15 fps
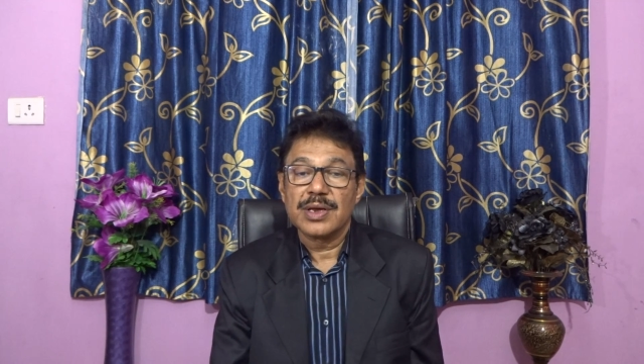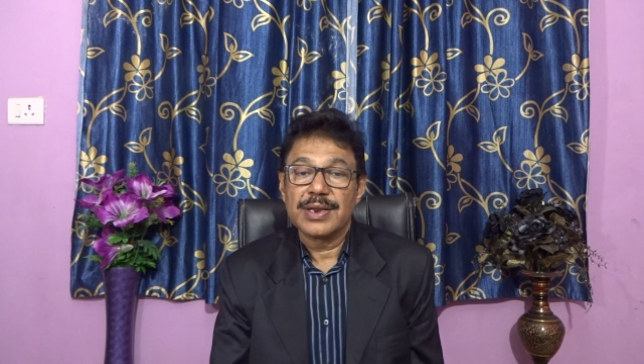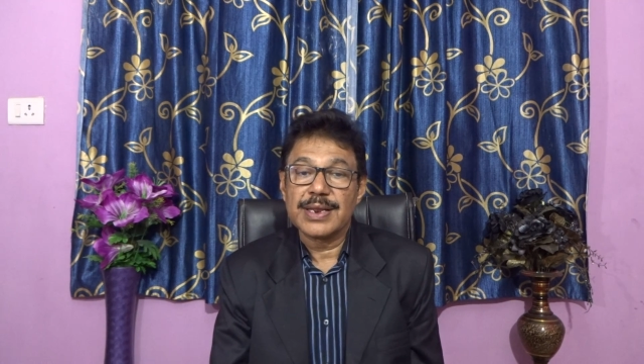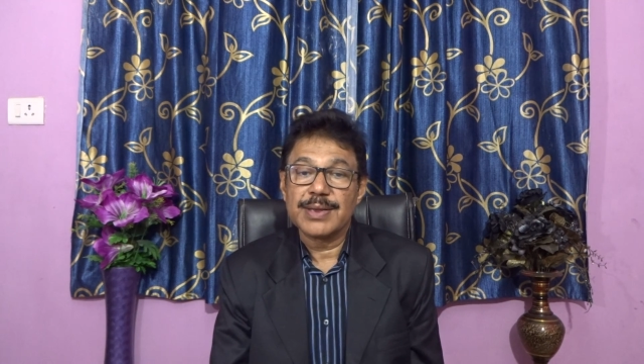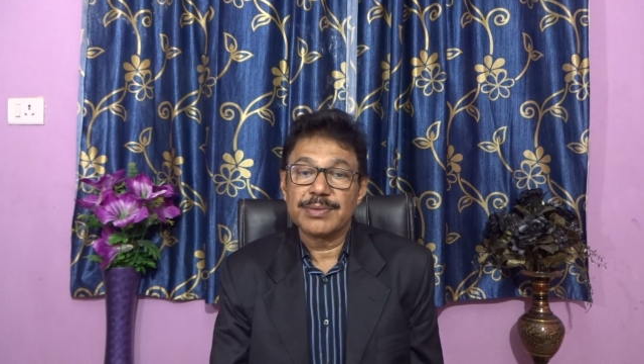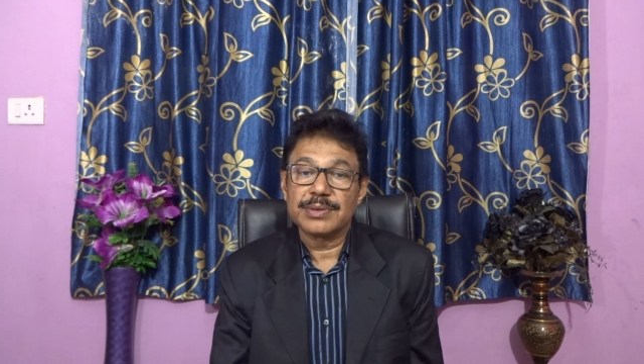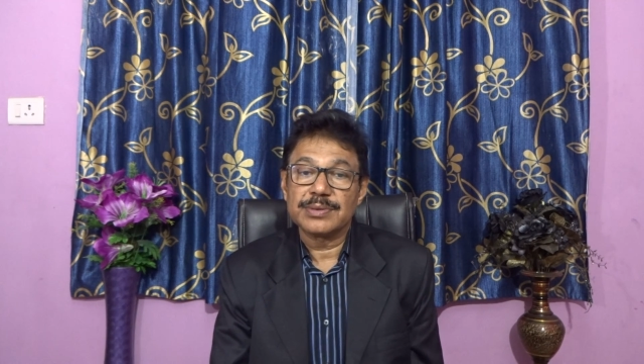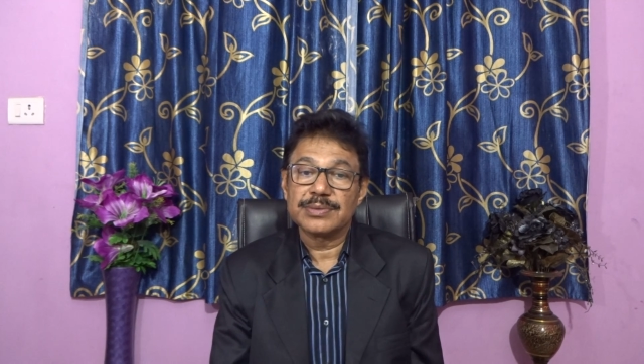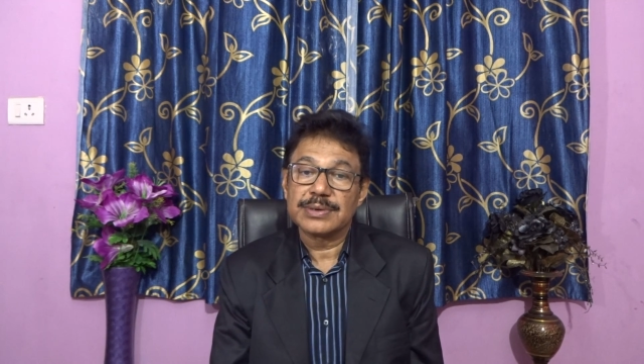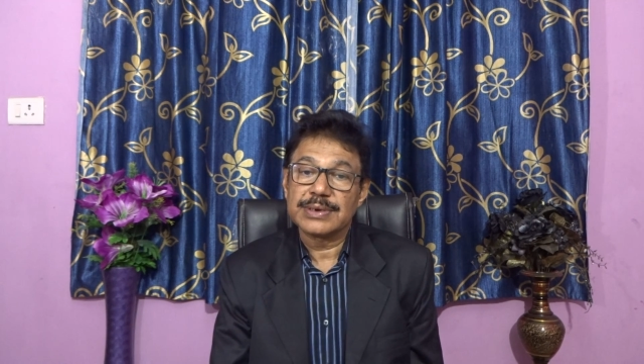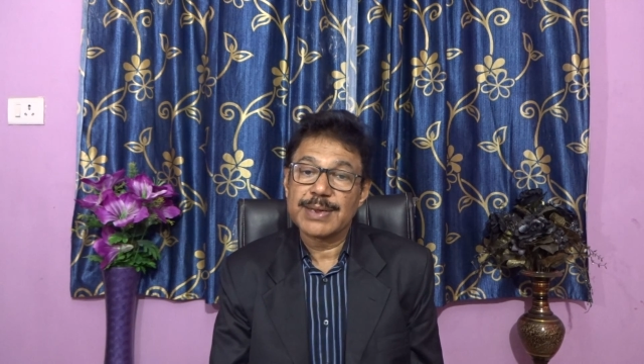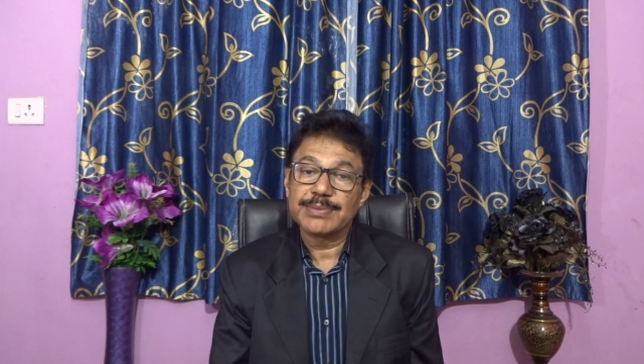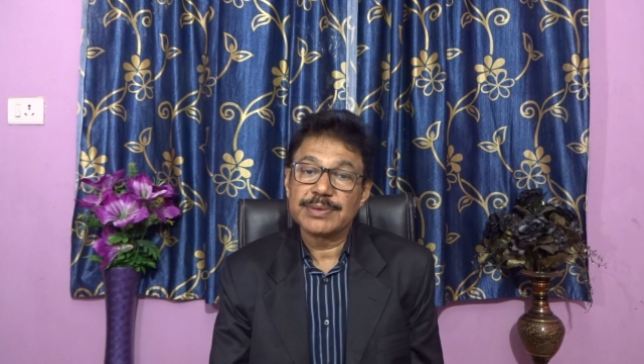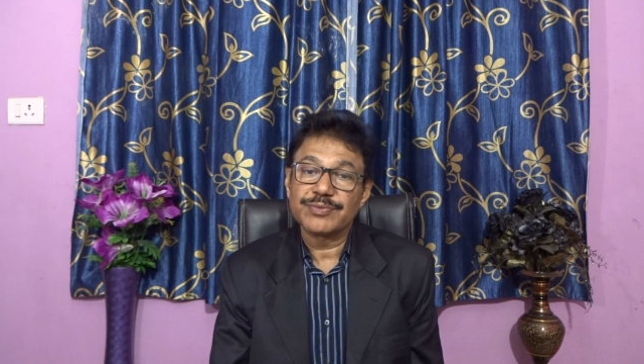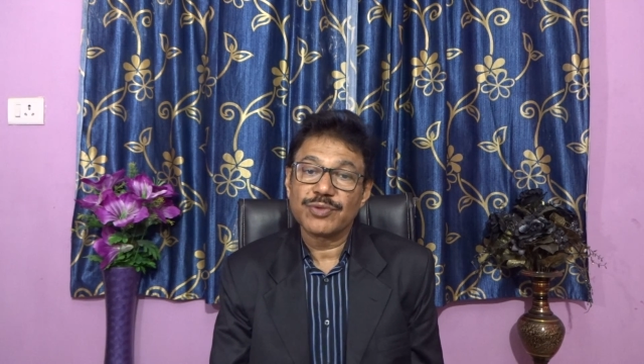
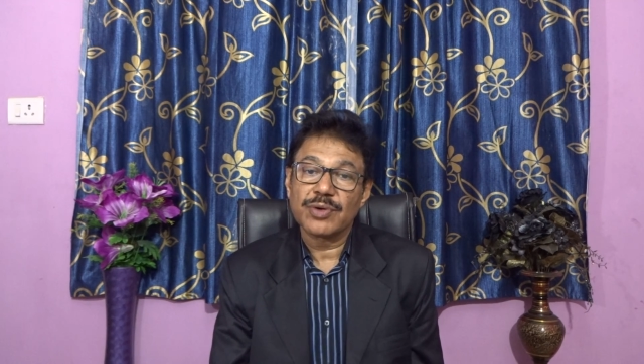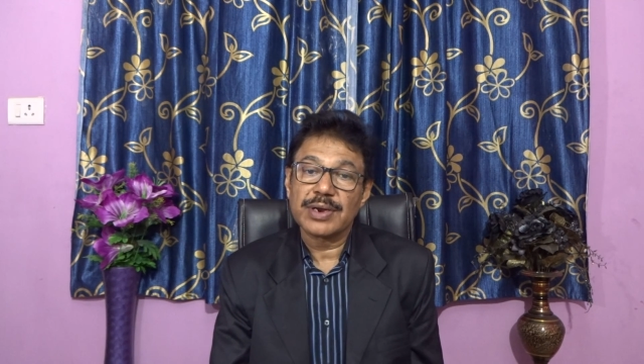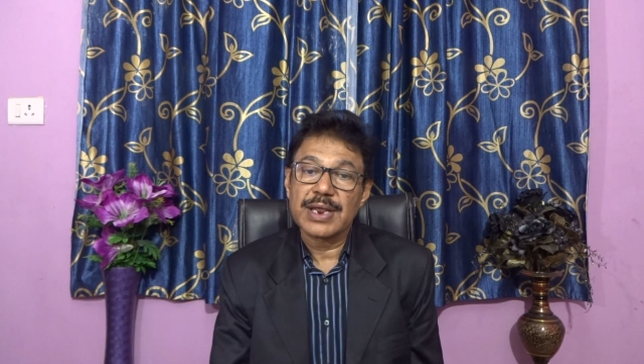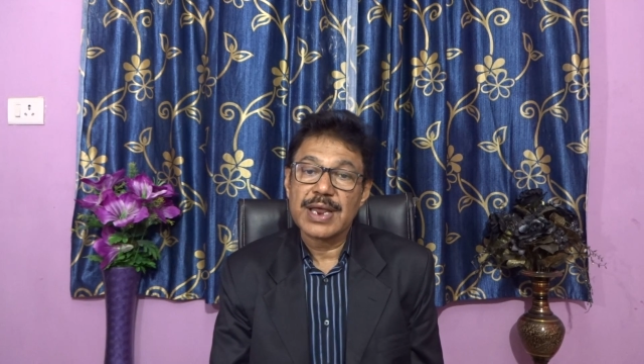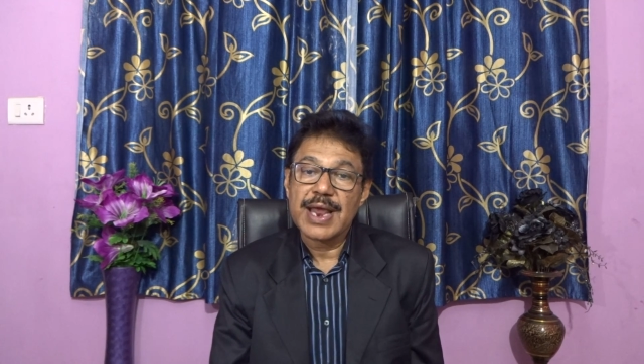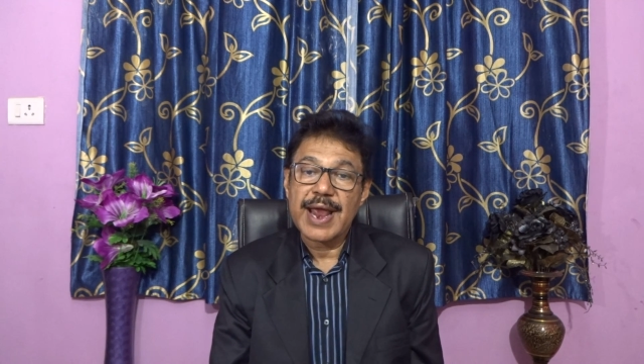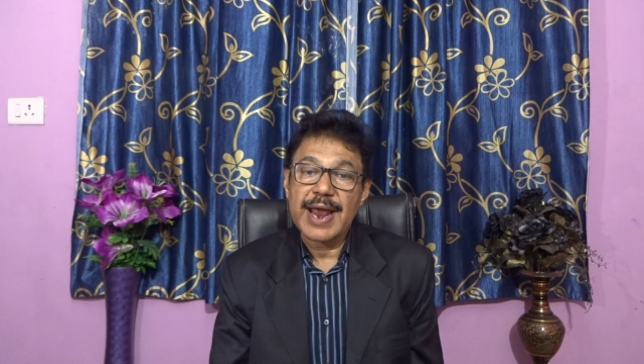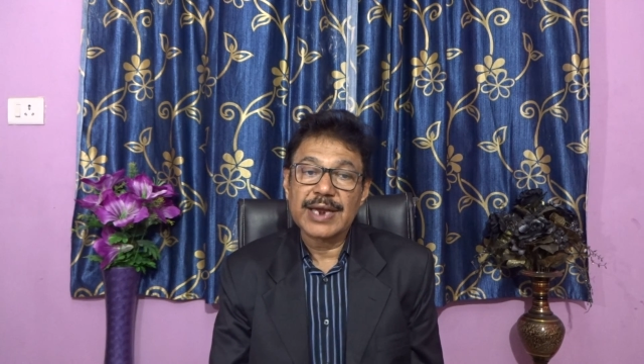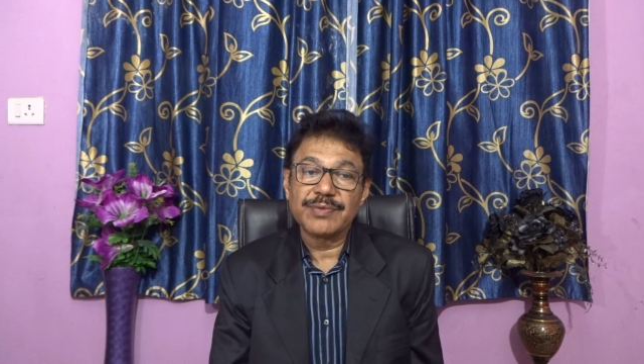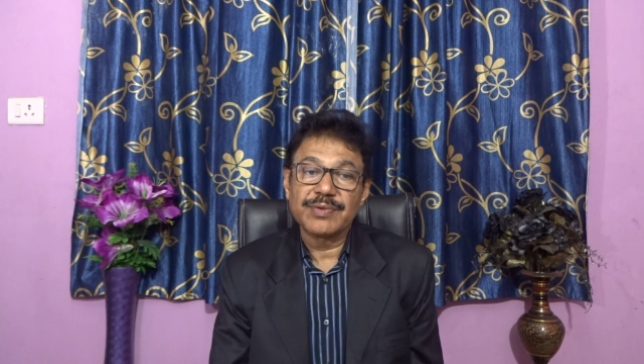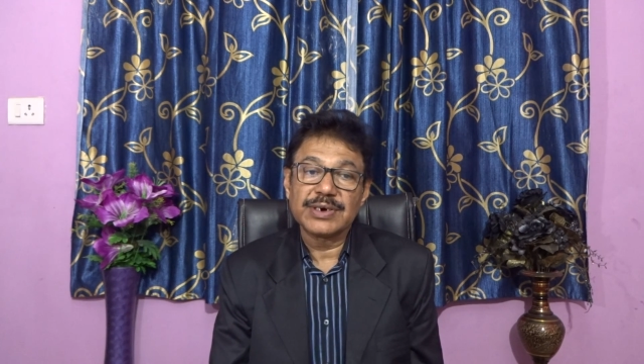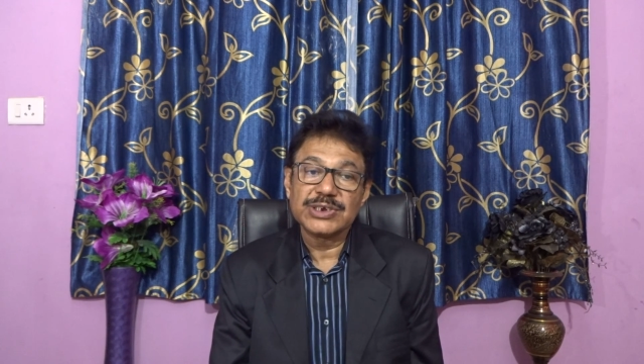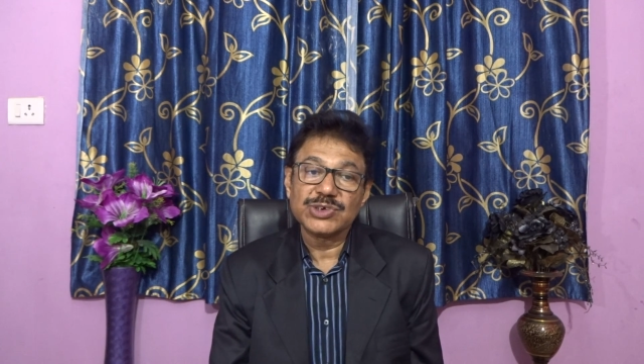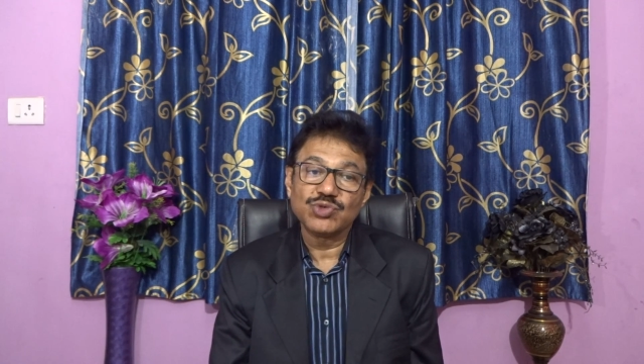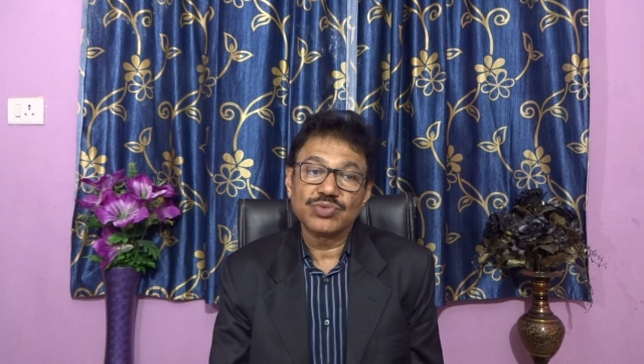named for
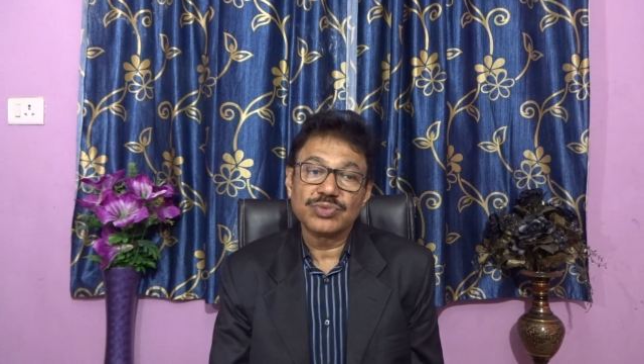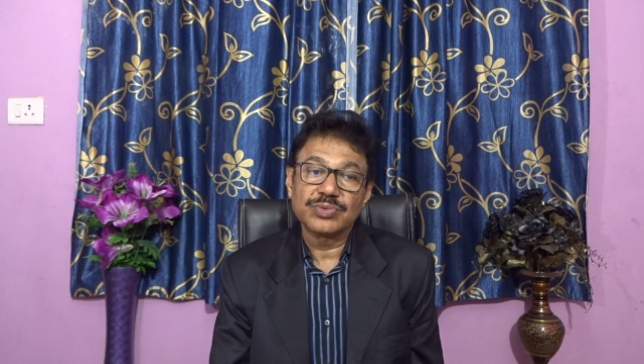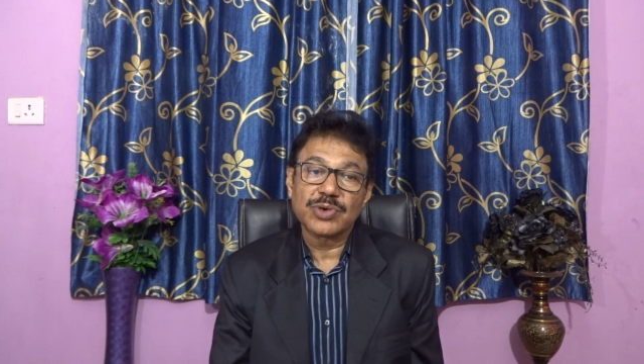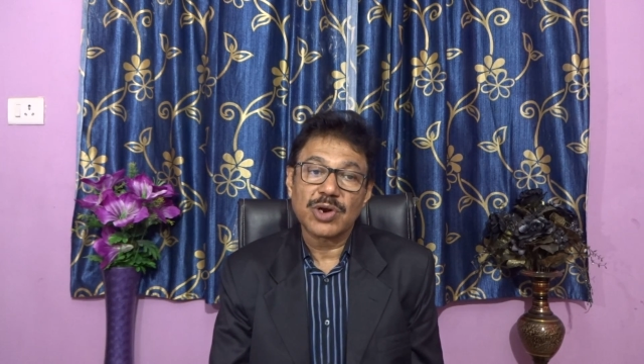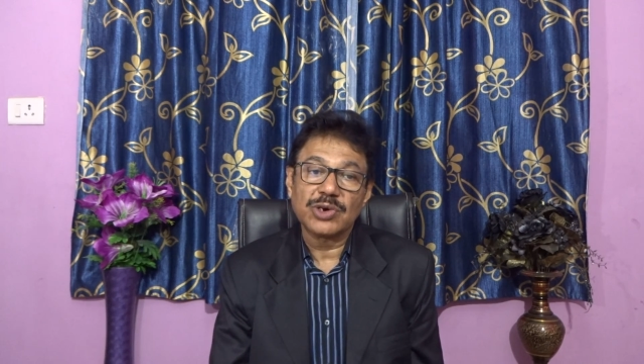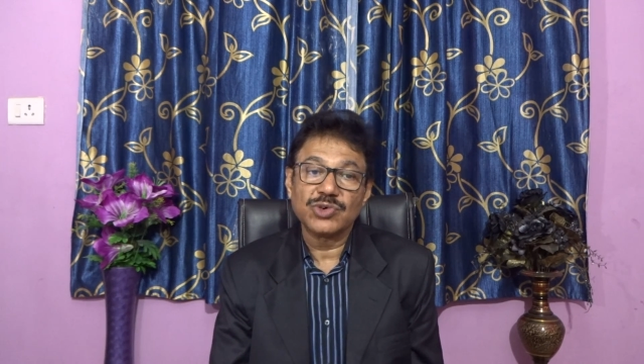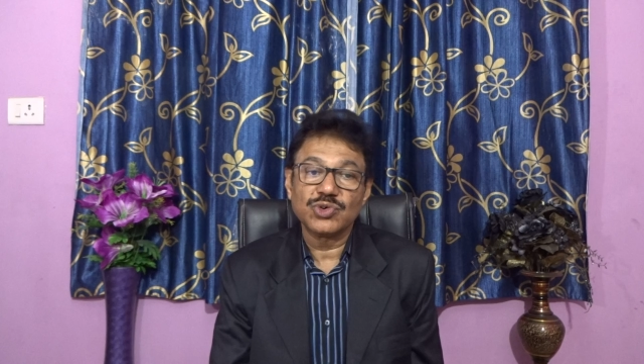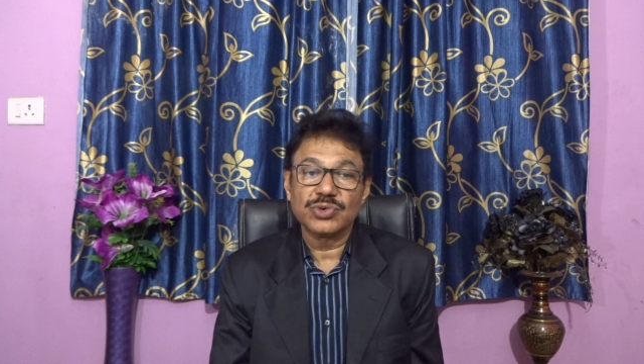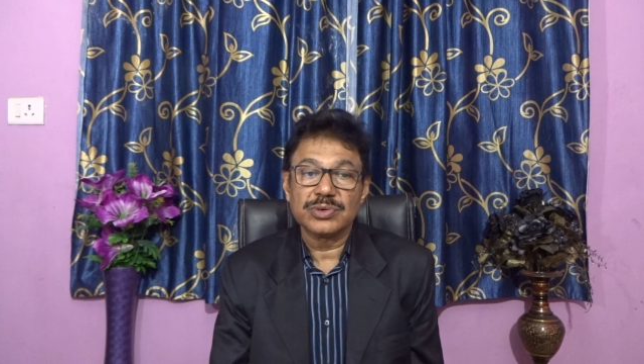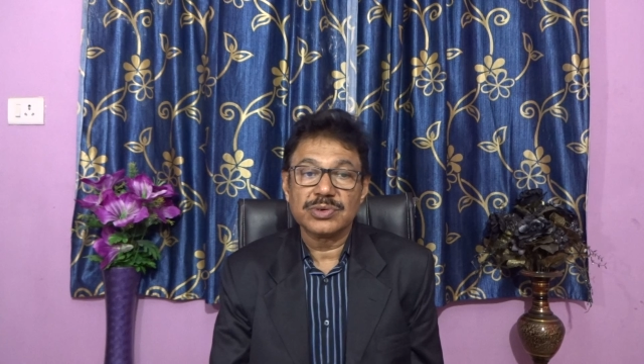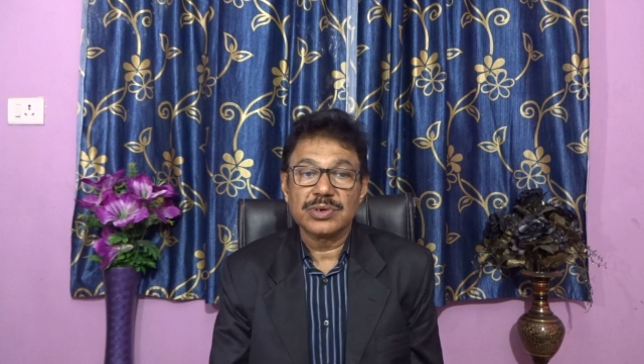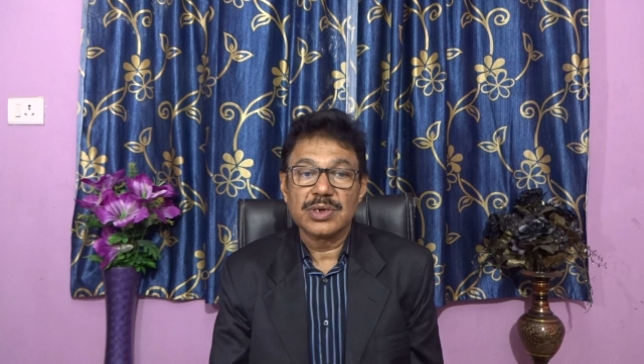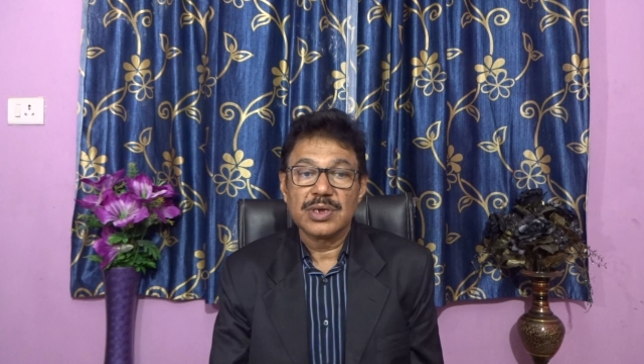Edward U. Condon.